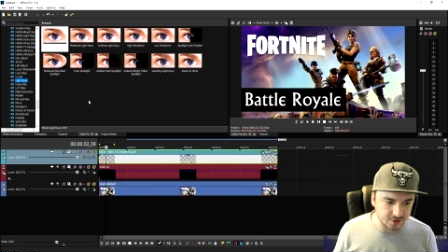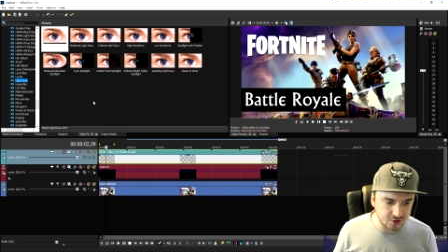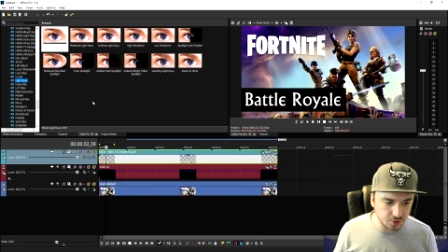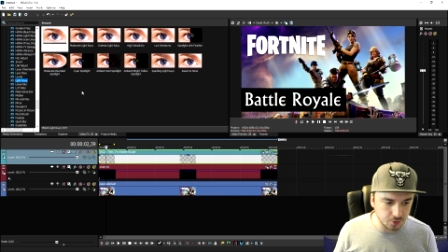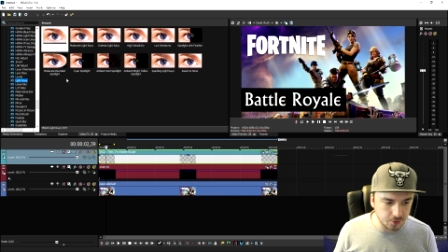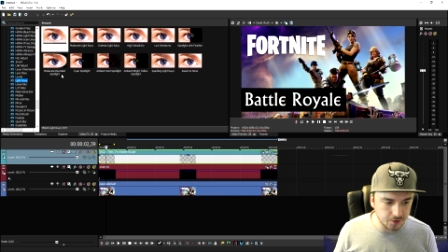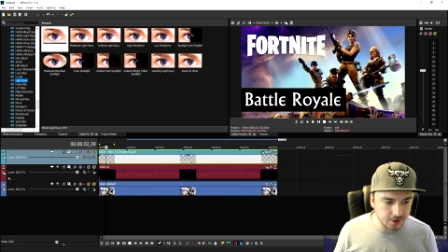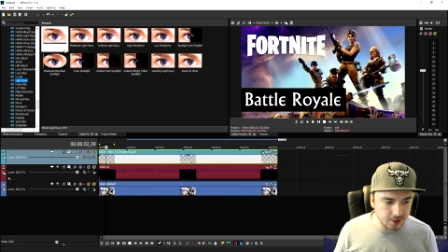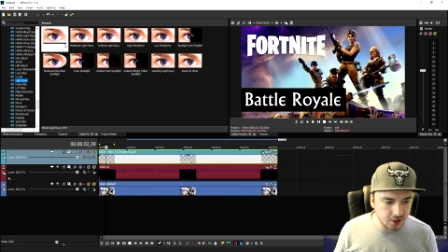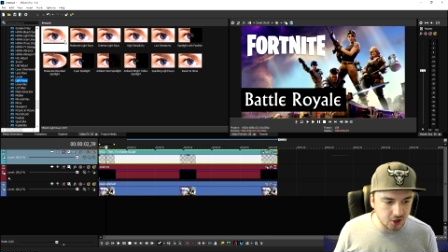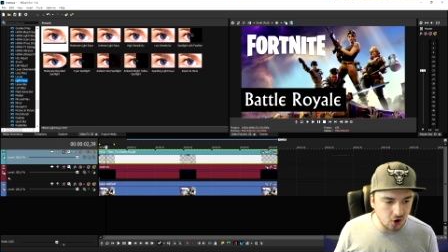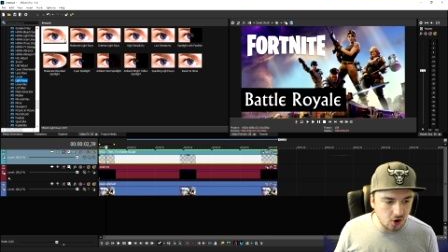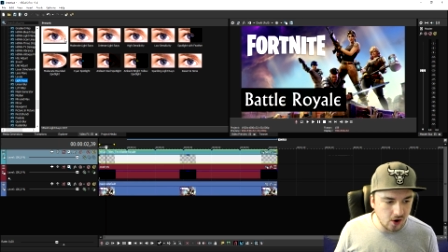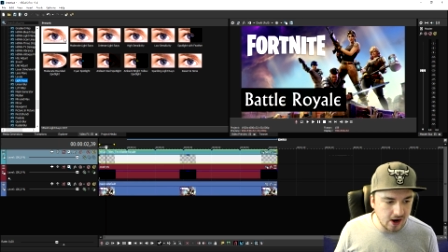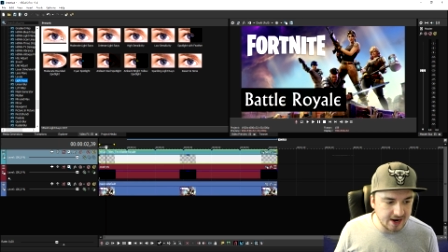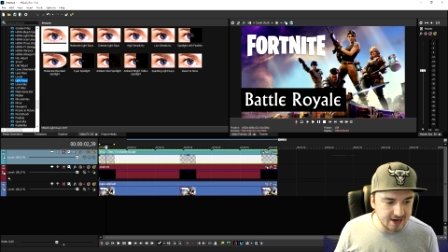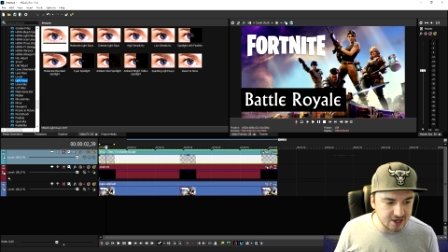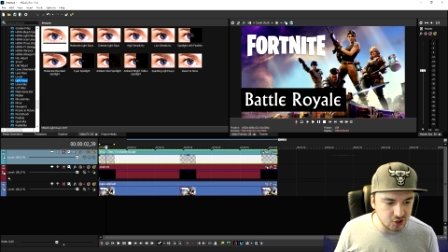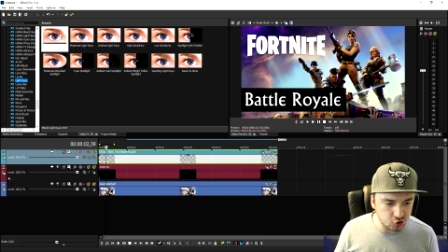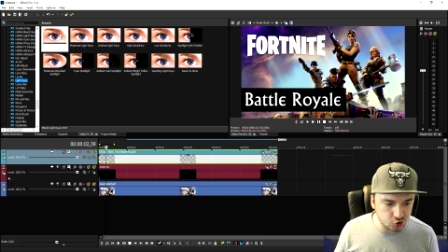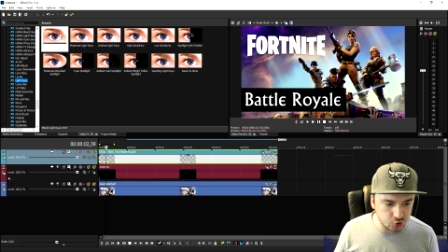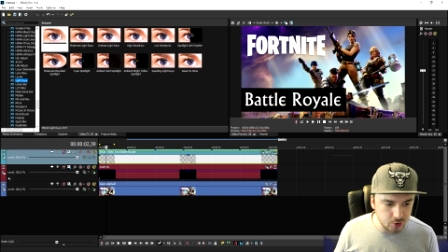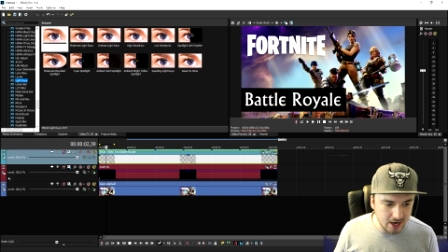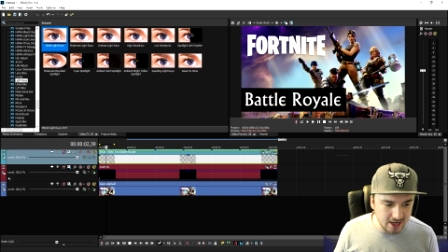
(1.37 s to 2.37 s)
So we're going to go ahead
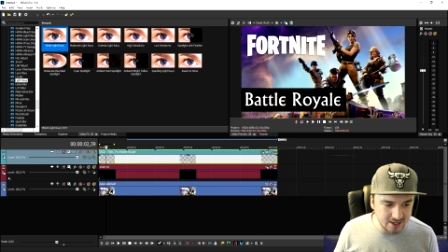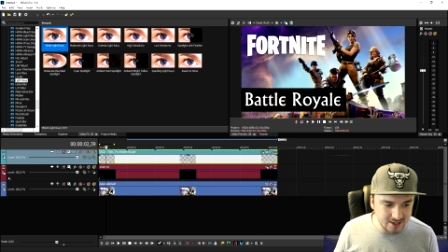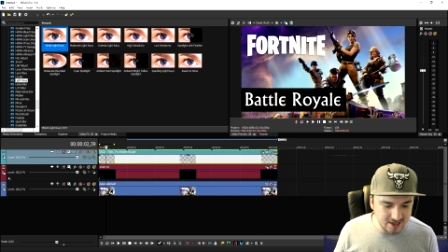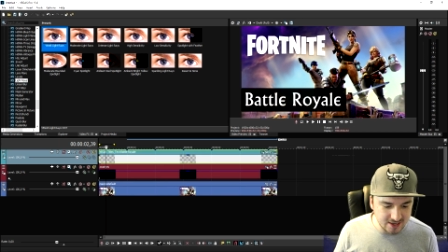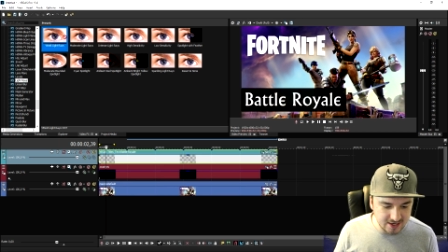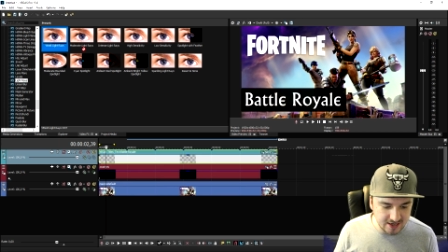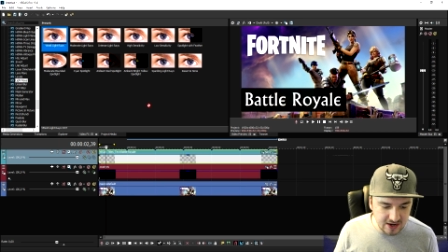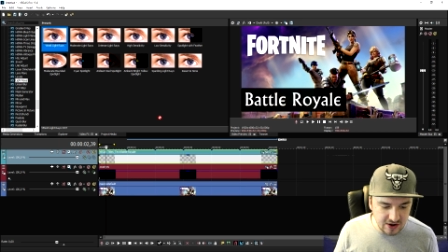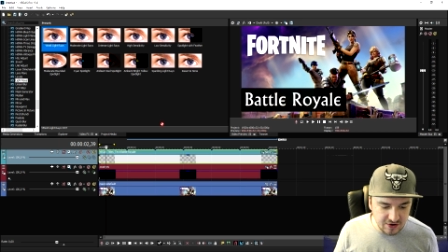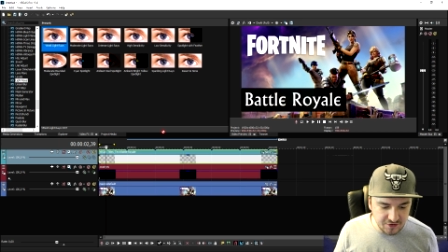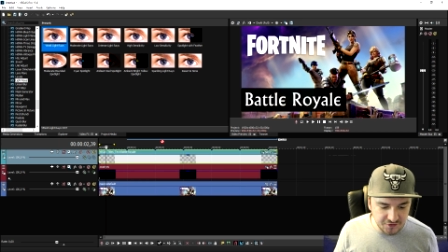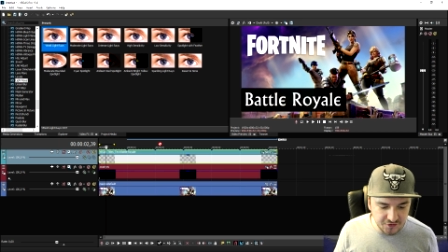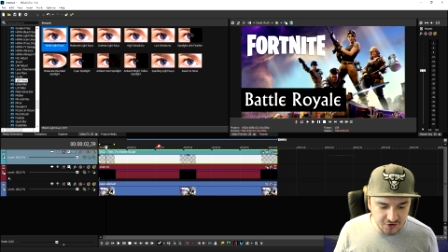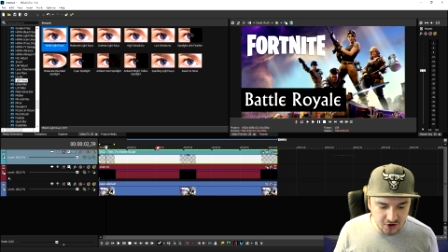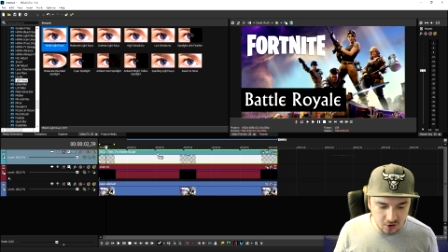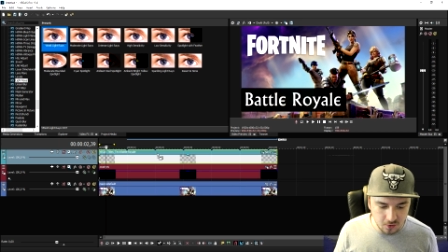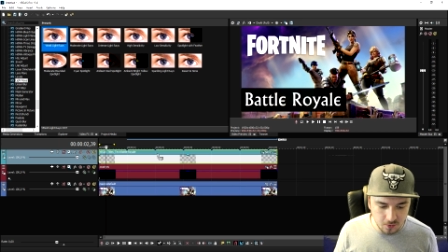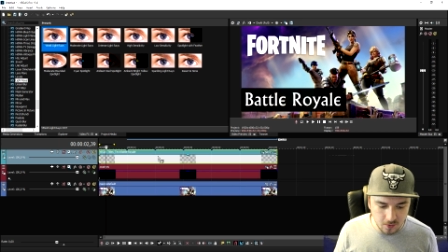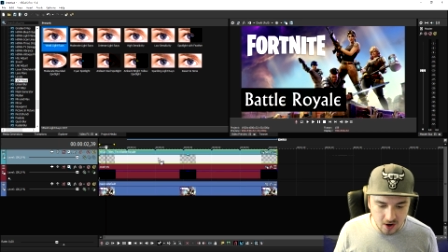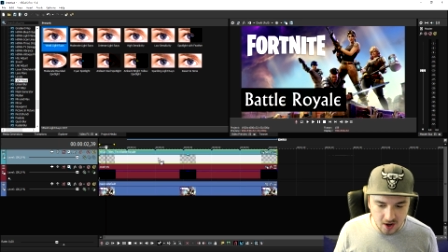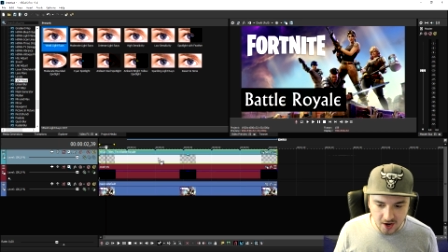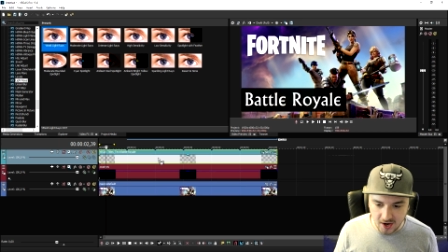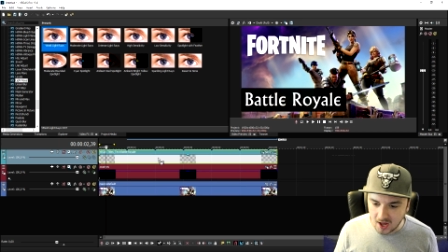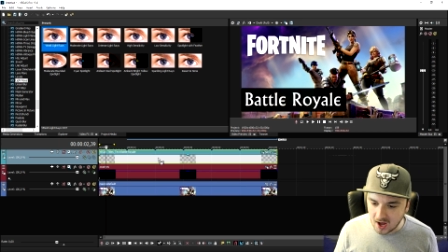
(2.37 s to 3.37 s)
and drag the
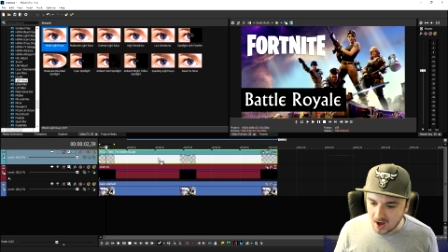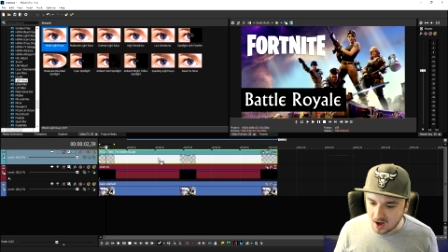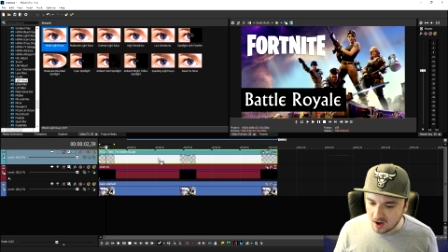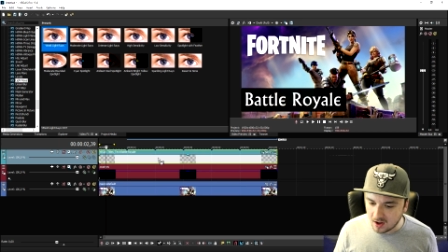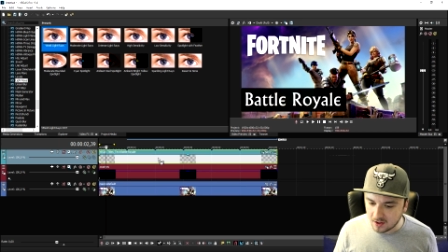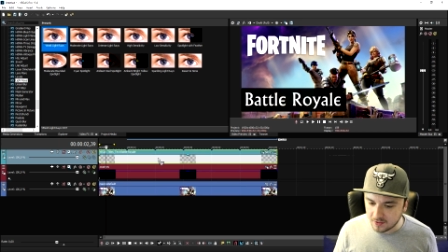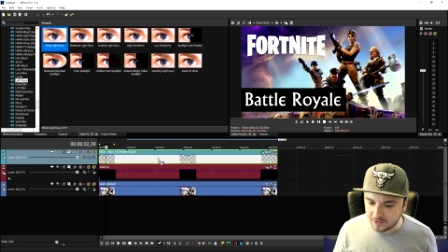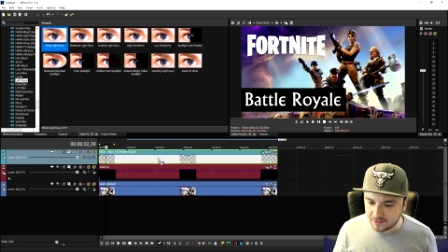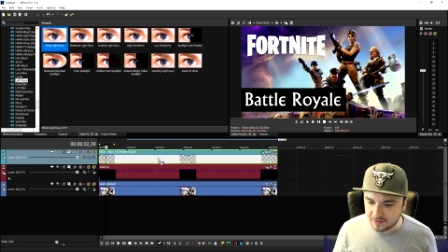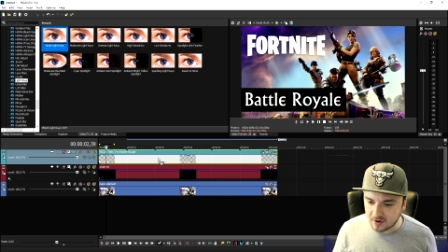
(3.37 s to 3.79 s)
default one on